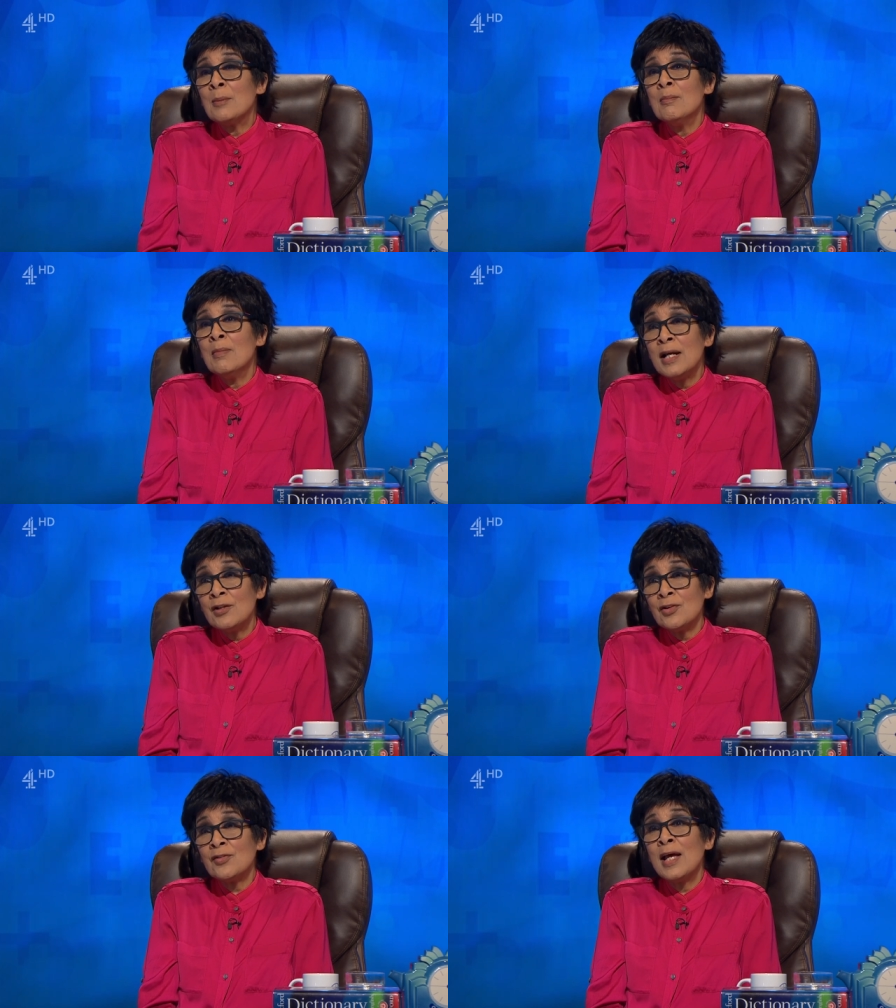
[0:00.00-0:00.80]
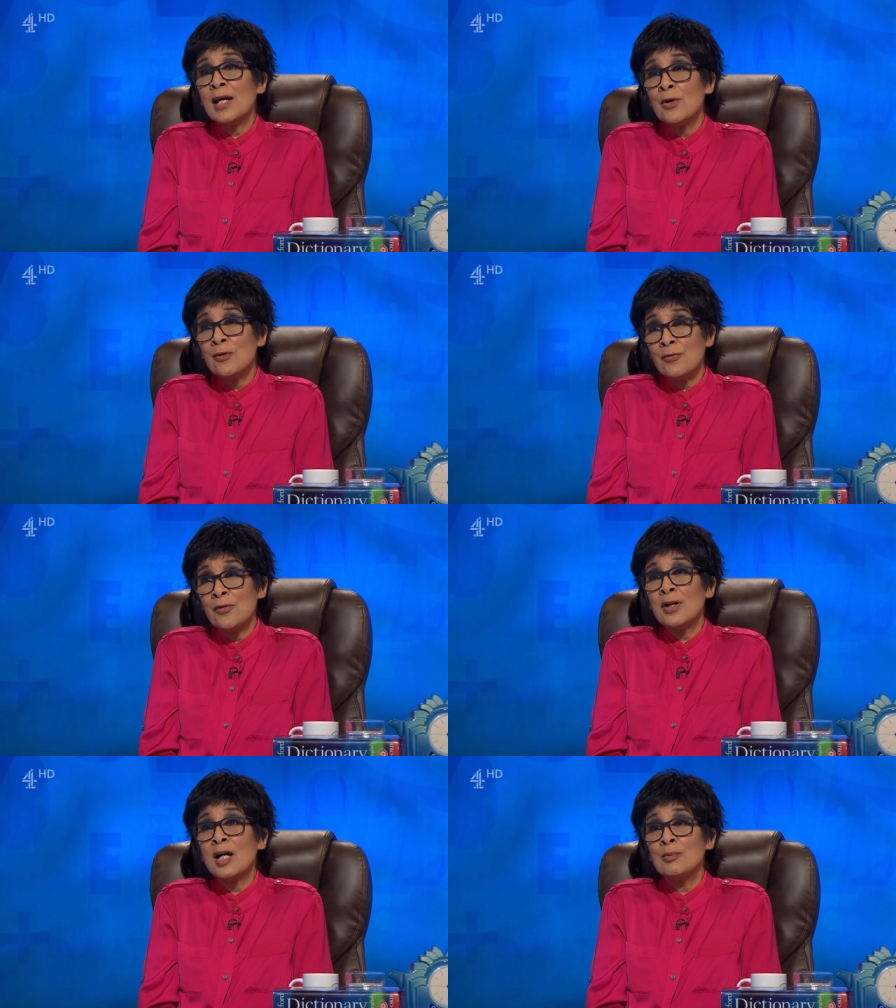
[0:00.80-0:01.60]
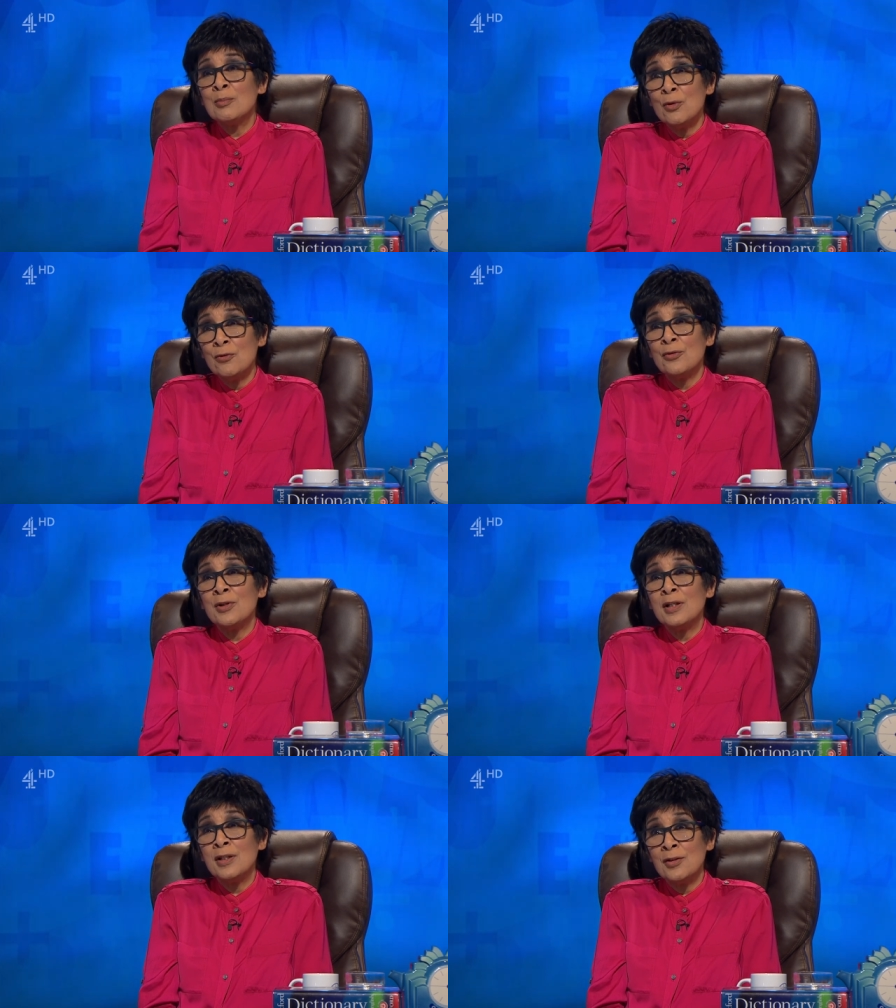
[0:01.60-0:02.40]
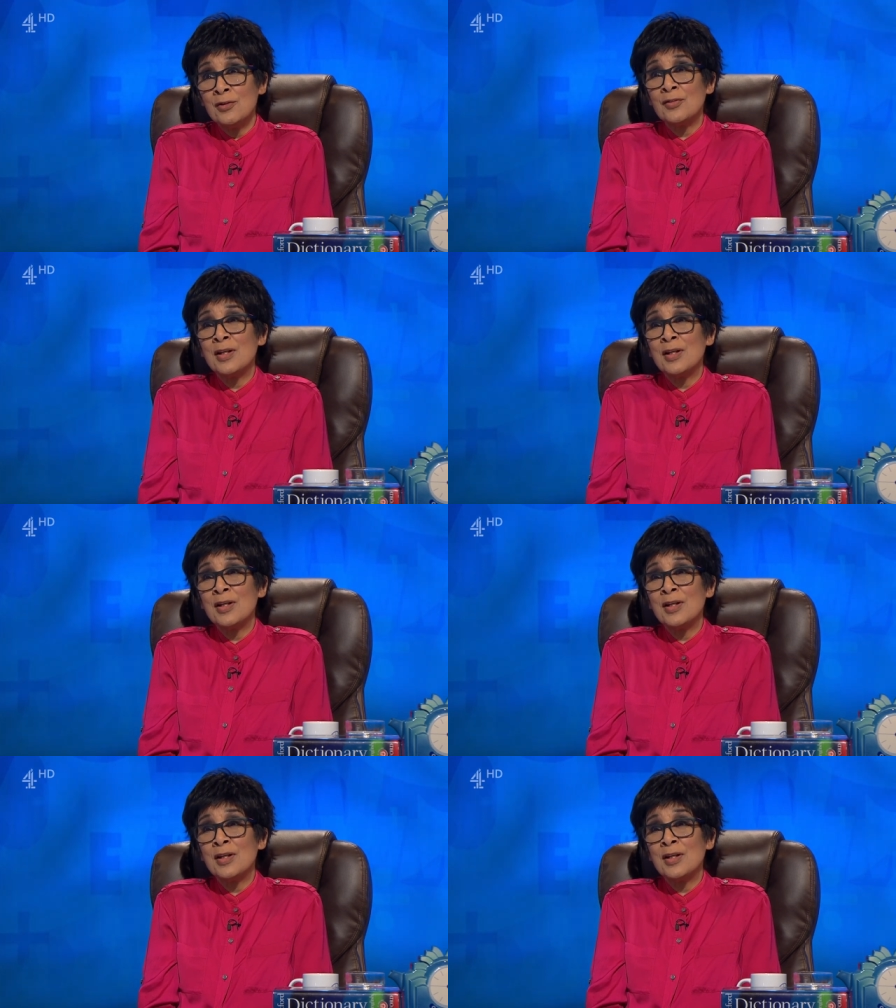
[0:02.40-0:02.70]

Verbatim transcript: might just hang on for a yeah. couple more 40 years. There's